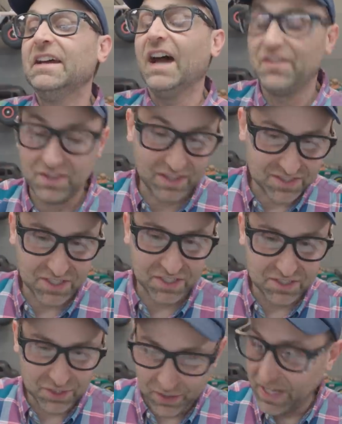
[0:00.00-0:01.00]
I think that's
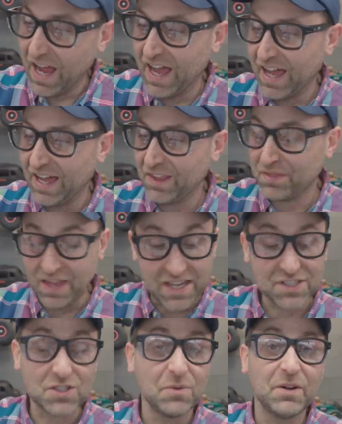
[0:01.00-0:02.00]
gonna do it.
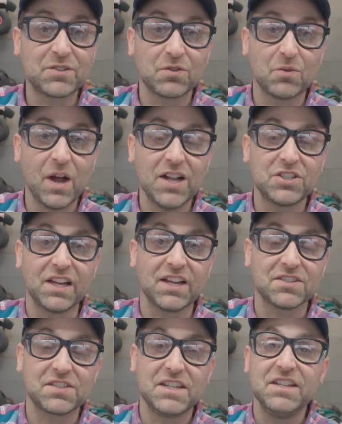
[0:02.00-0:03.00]
Thanks so much for watching.
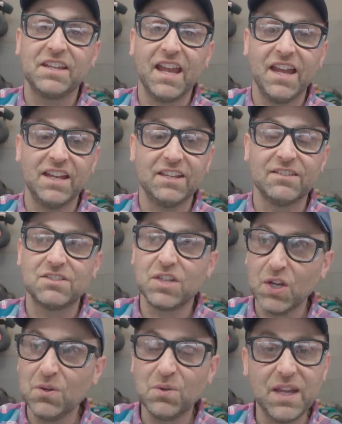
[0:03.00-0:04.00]
I'll see you again in
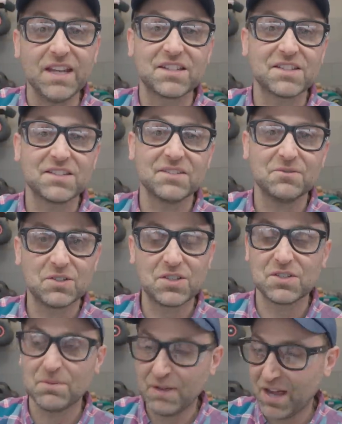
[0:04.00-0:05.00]
2 weeks, which
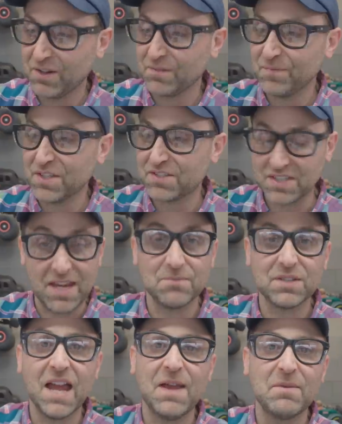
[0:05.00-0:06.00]
is about the
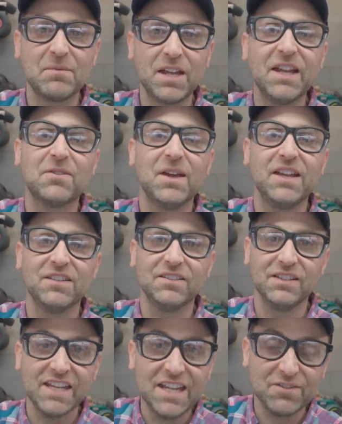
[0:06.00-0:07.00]
same time I'm getting ready to
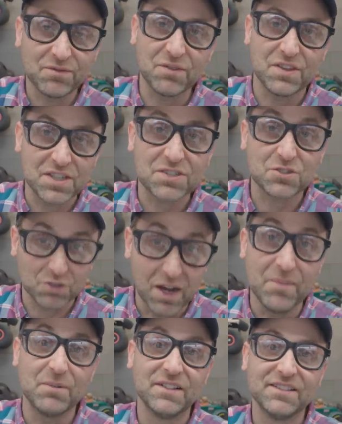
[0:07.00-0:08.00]
leave for this
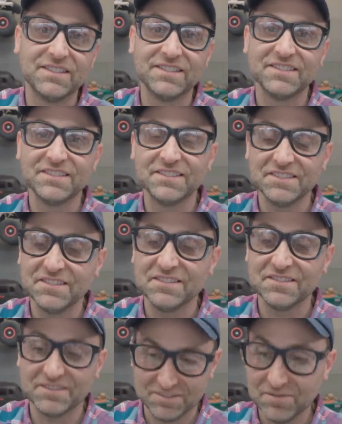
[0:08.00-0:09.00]
trip.
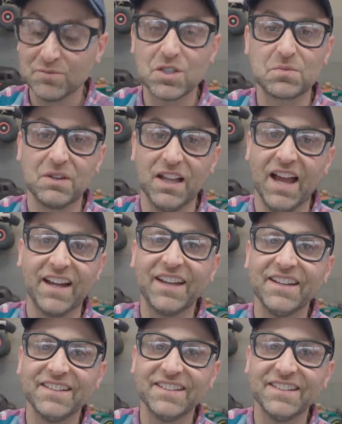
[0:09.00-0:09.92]
Wish me luck.